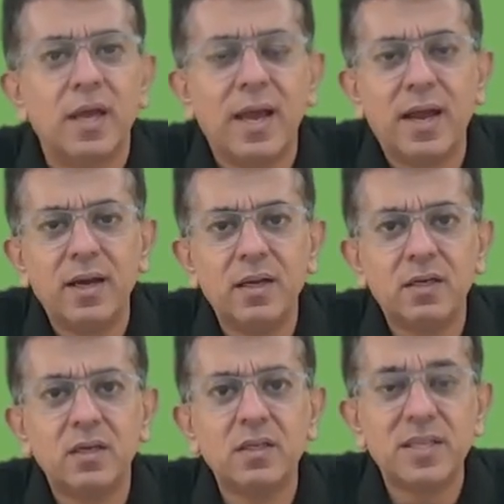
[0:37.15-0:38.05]
And
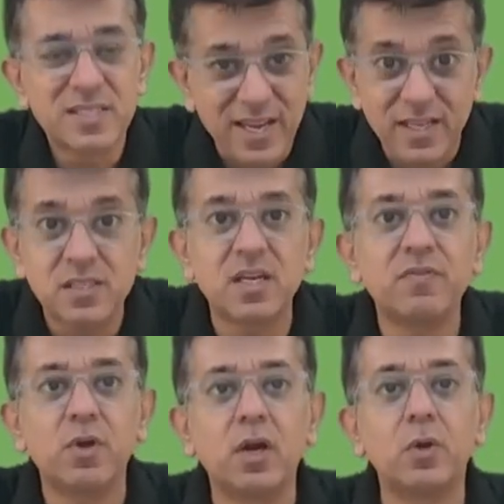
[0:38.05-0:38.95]
the second step
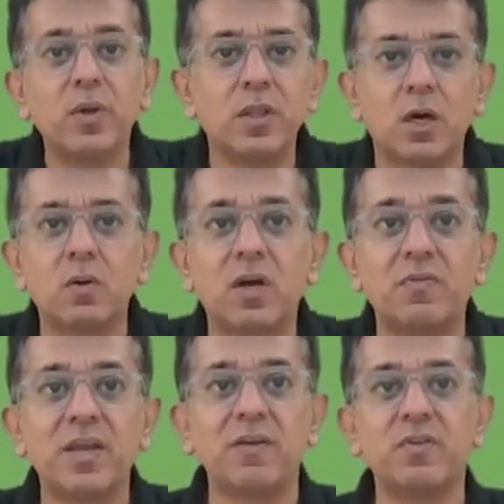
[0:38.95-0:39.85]
you all are doing now,
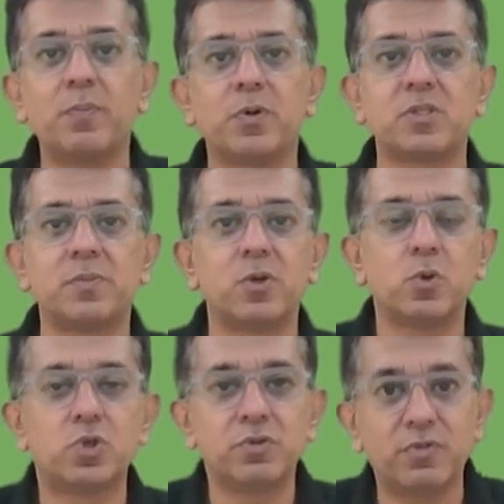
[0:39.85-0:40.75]
covering every possible
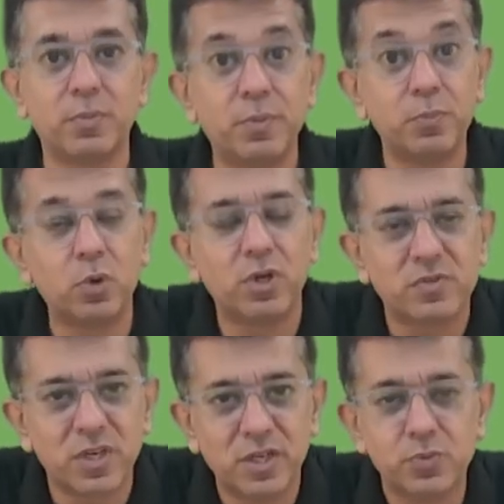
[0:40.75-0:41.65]
question from the Board of
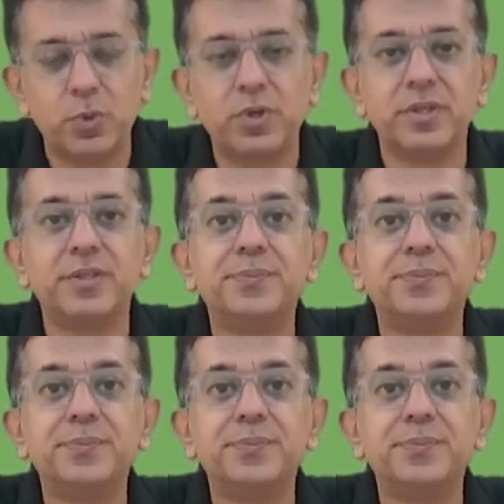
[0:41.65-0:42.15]
Studies portal.